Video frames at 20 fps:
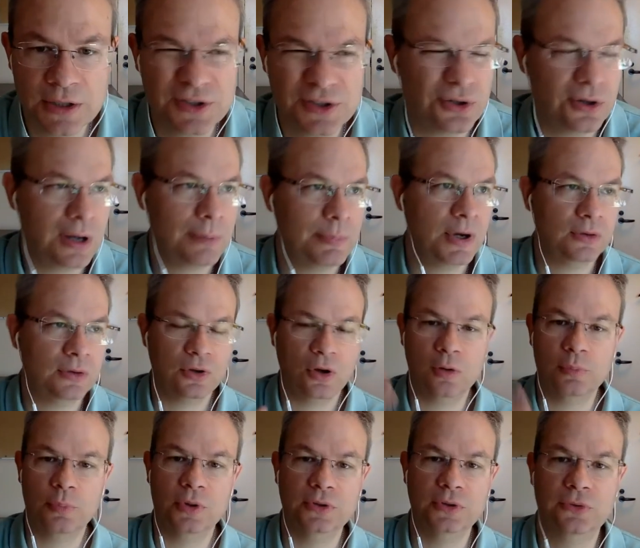So about
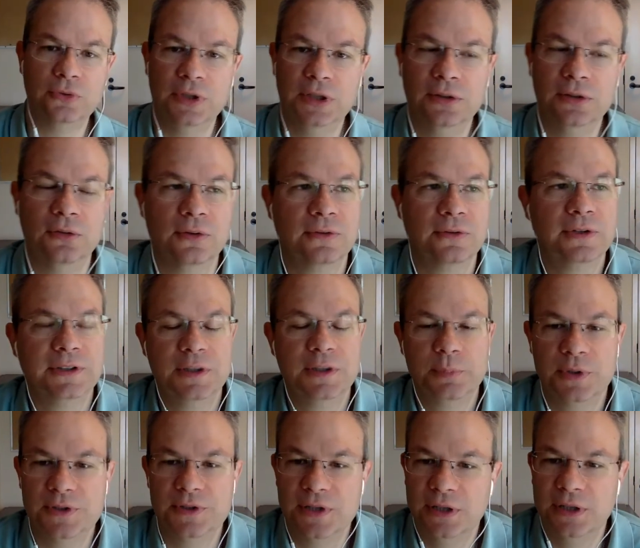0.3 or
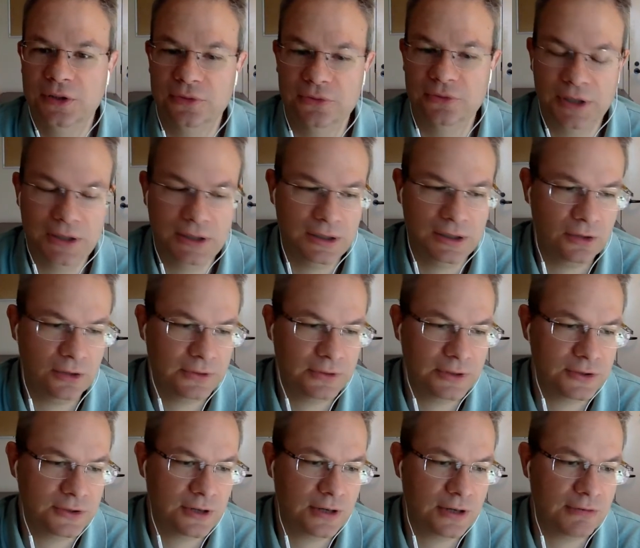30% of the
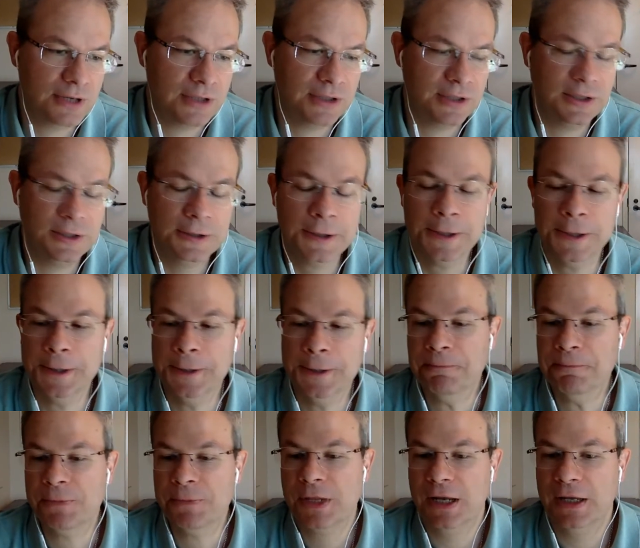solar radii,
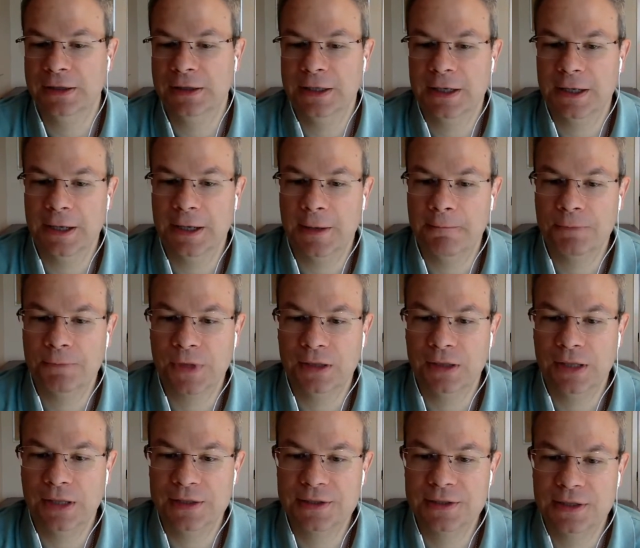and
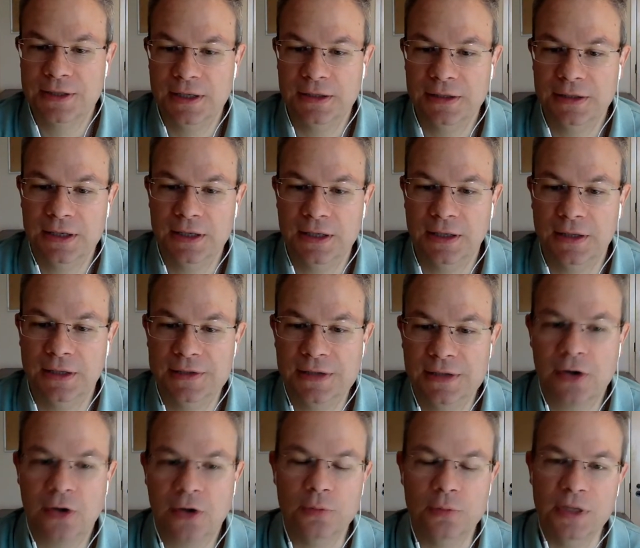that's the
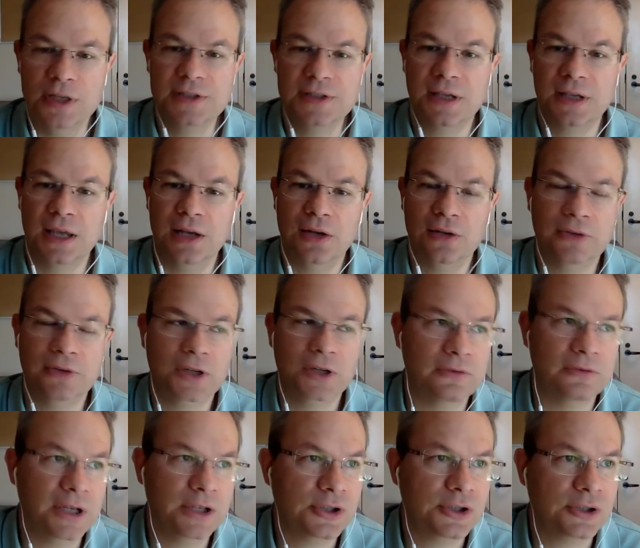second big scale of the
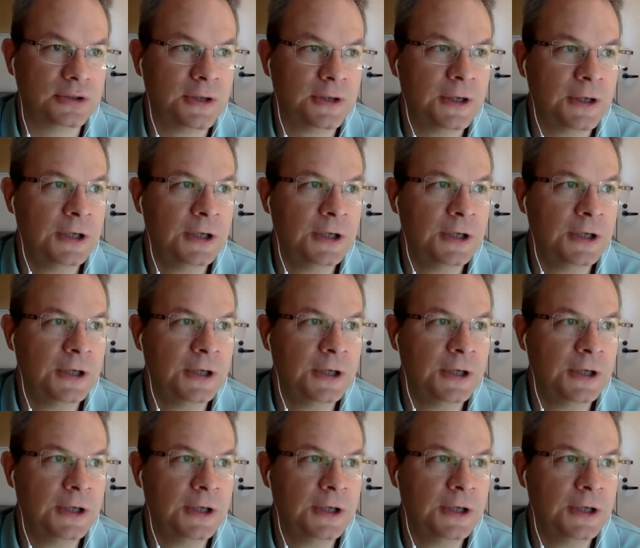convection.